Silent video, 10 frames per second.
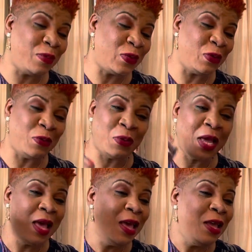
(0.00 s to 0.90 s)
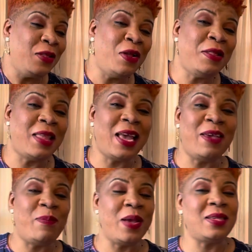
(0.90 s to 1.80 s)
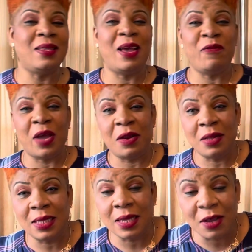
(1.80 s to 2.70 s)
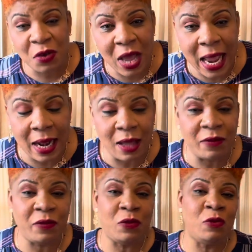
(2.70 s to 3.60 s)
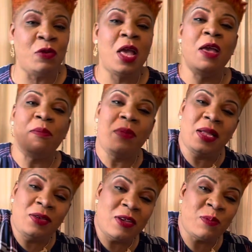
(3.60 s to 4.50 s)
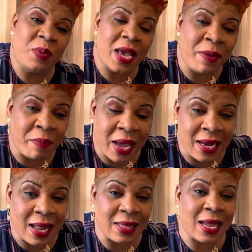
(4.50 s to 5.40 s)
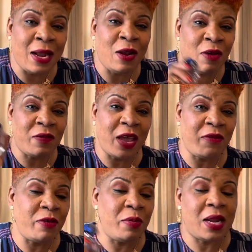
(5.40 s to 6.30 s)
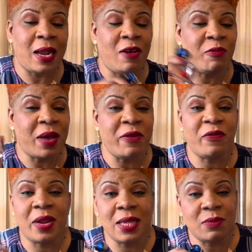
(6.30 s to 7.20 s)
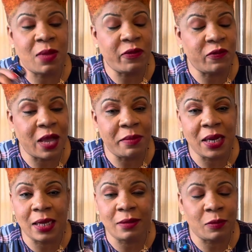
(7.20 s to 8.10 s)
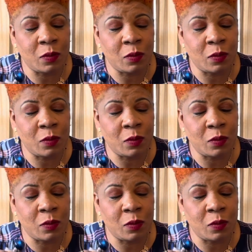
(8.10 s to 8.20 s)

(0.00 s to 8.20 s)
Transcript: So don't take it personal if I don't tell you I love you. But just bear in mind that I love everybody. I love my friends, my family.